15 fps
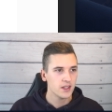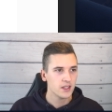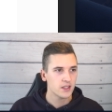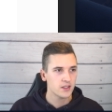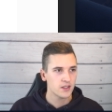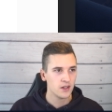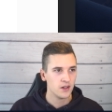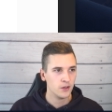
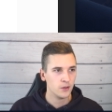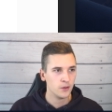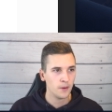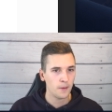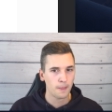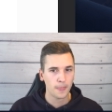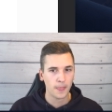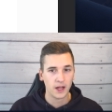
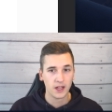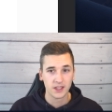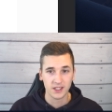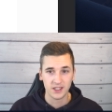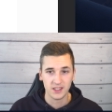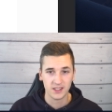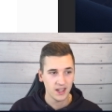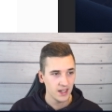So
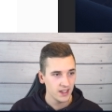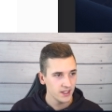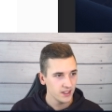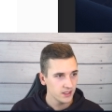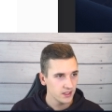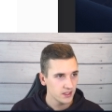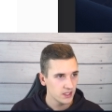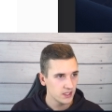the
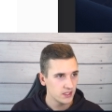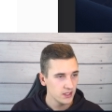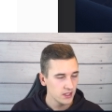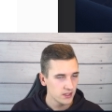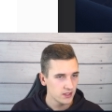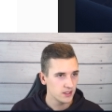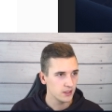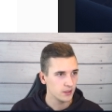design
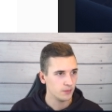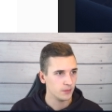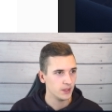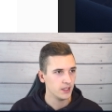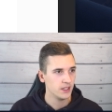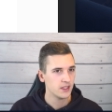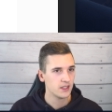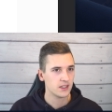system
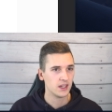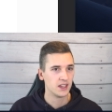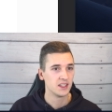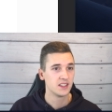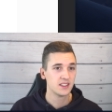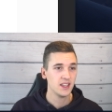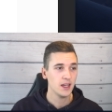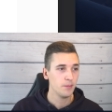
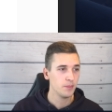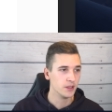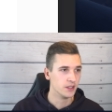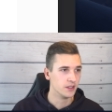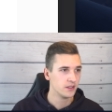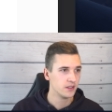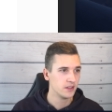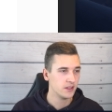inside
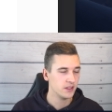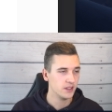Zeplin,